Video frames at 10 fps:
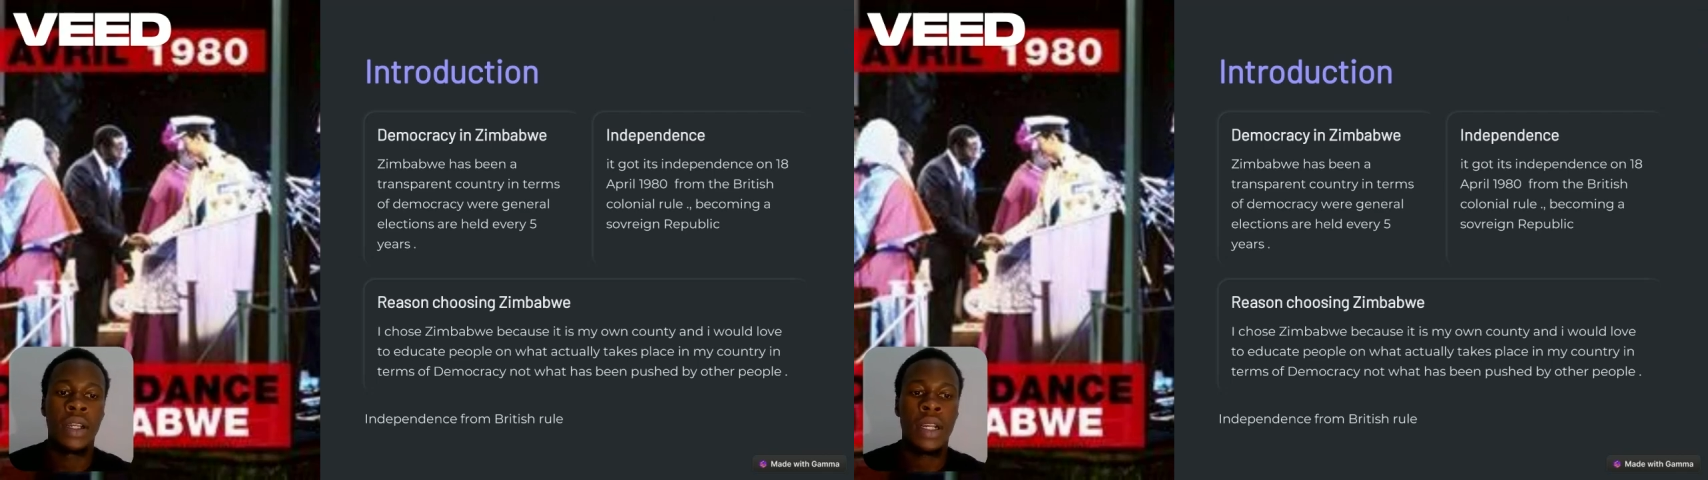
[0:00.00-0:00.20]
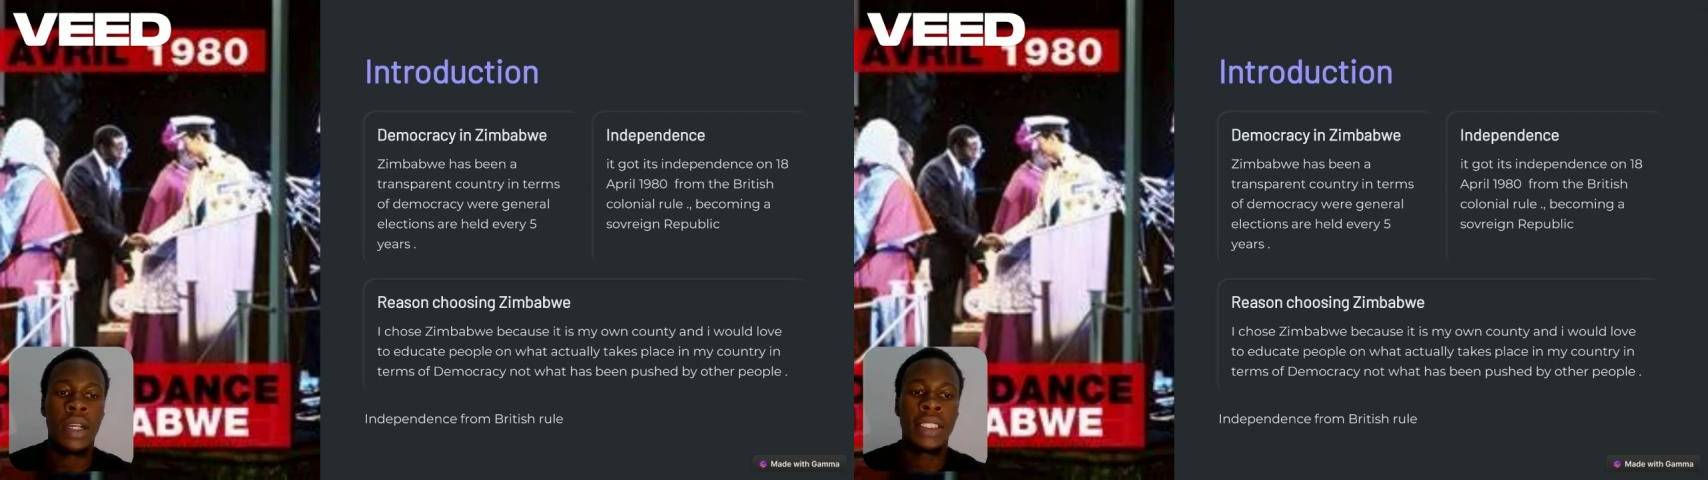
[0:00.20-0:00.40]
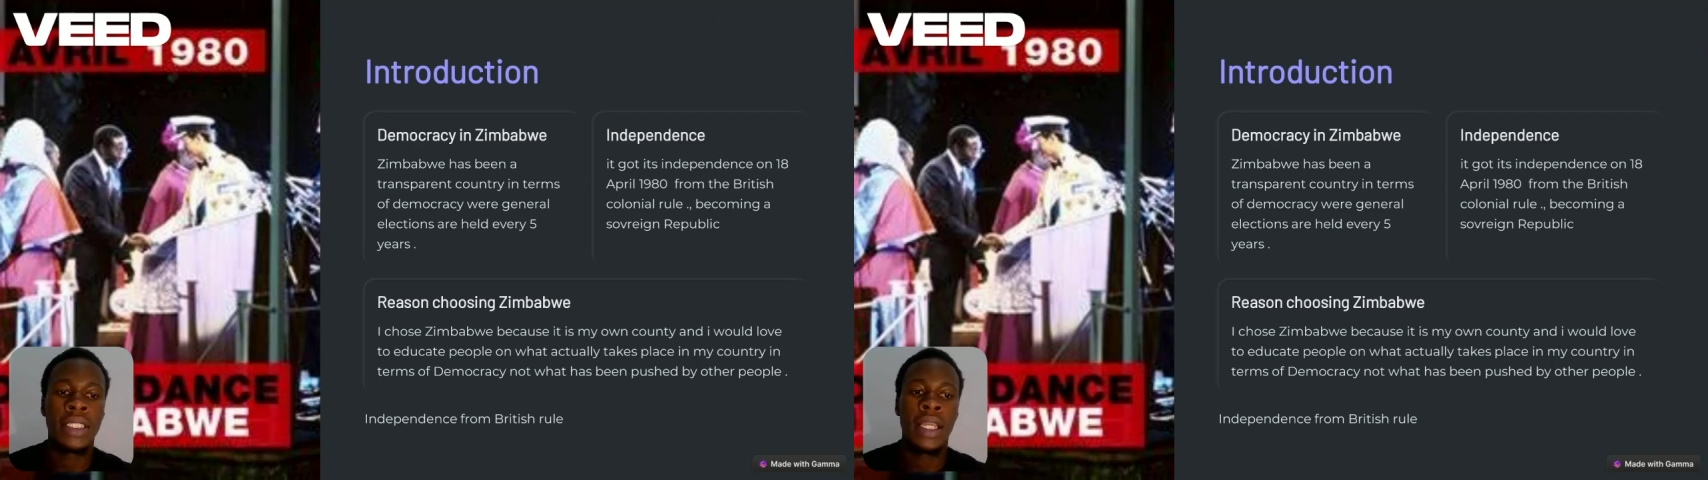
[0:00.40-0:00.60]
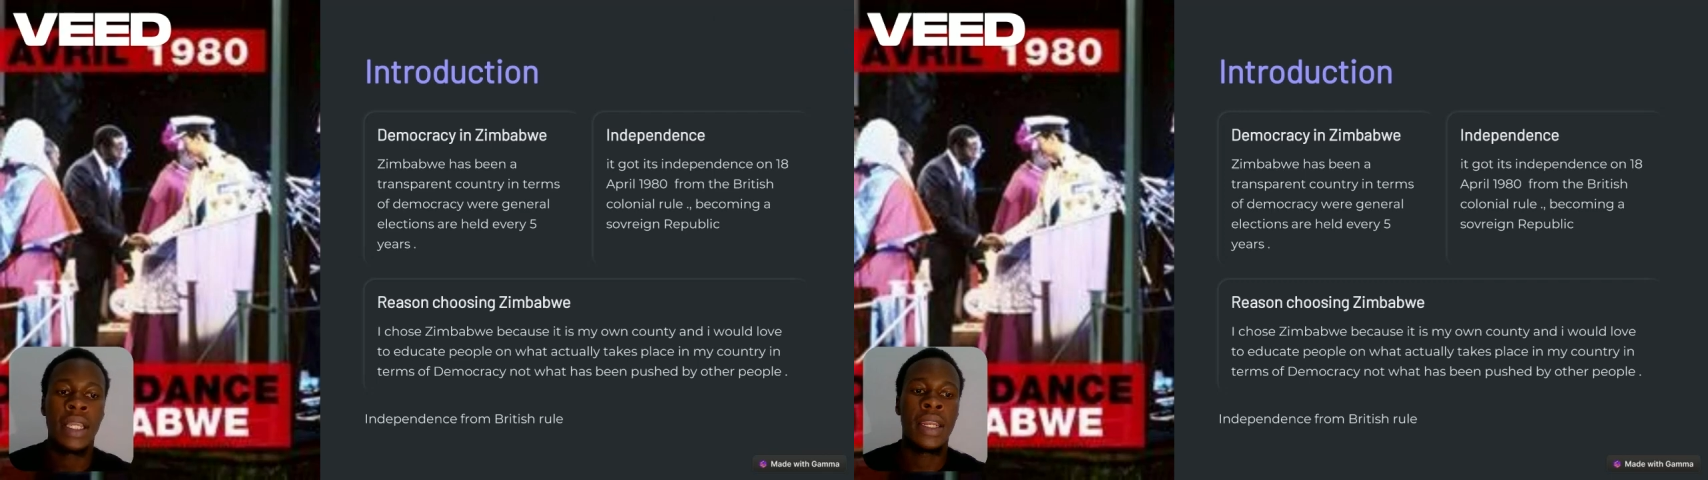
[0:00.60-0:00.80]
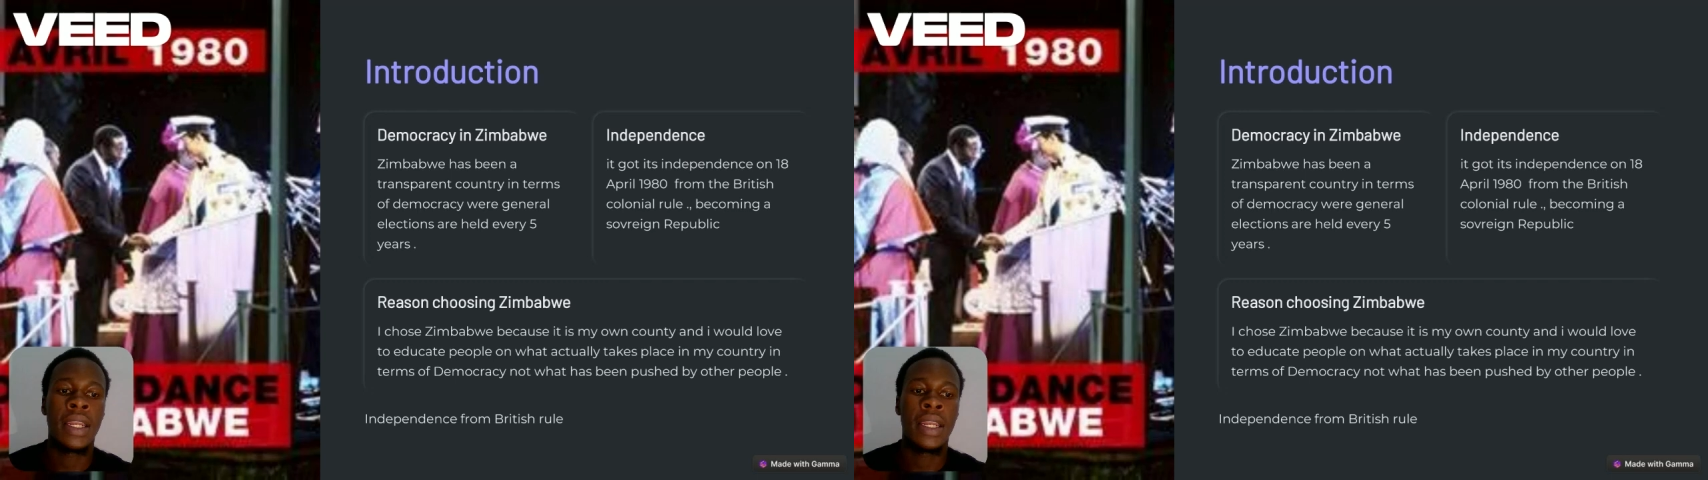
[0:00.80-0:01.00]
country,
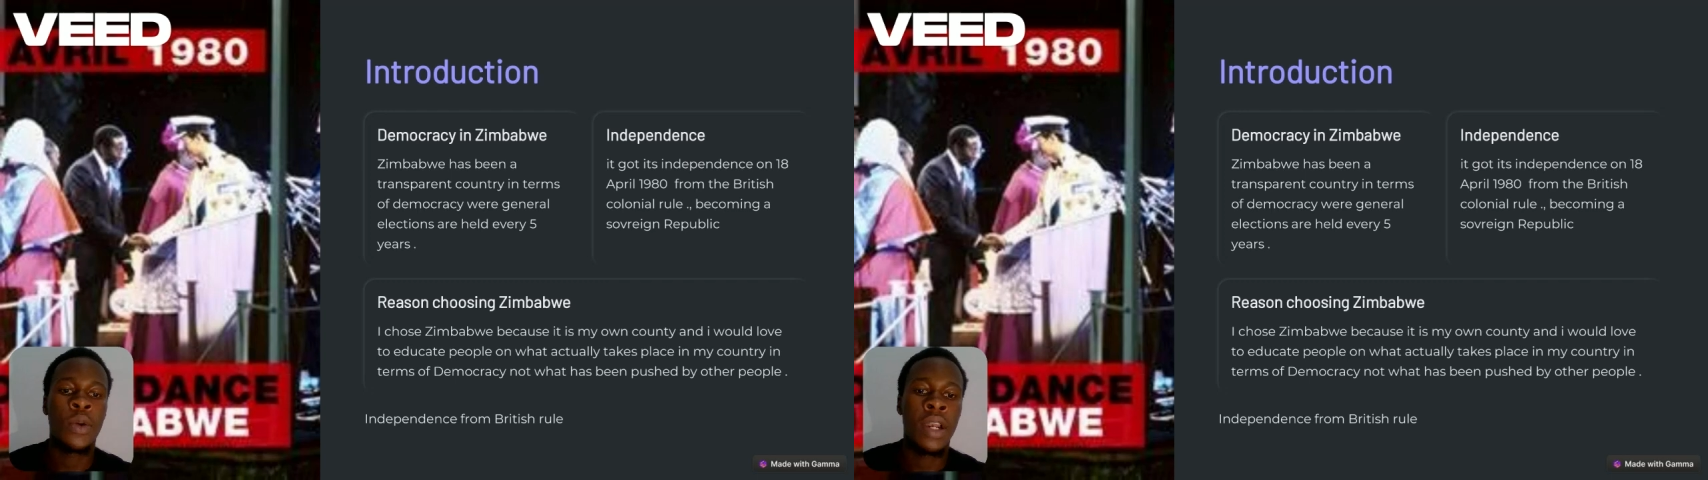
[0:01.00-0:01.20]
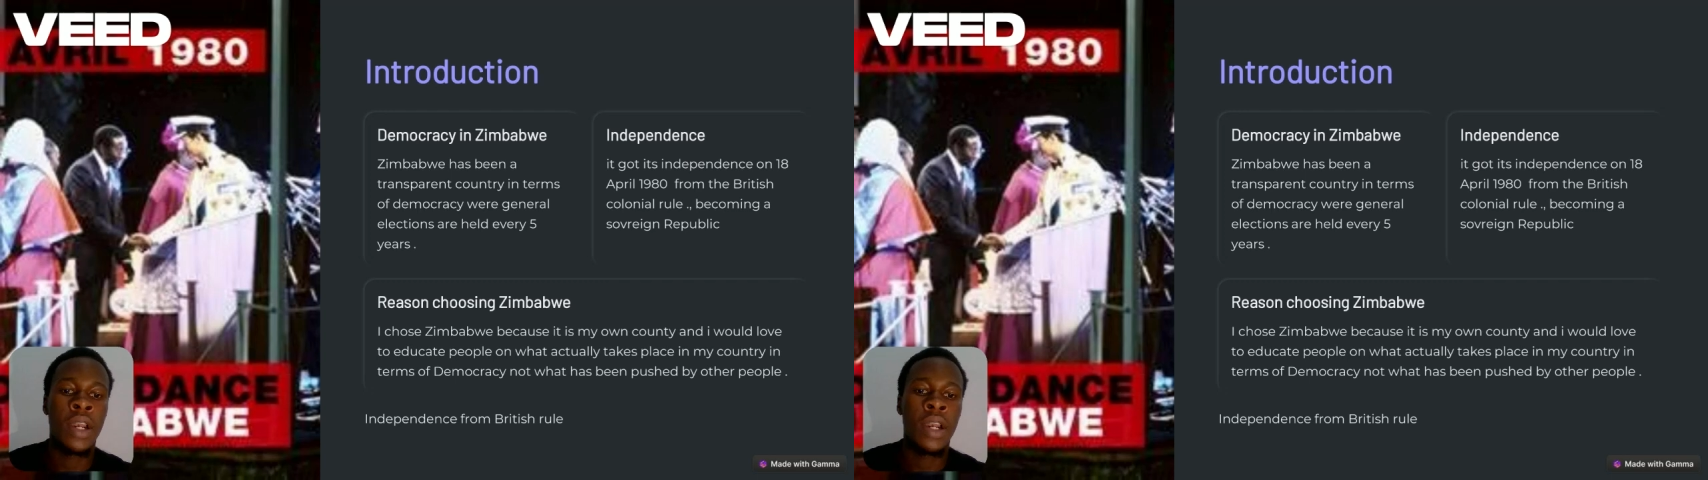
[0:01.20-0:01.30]
and I would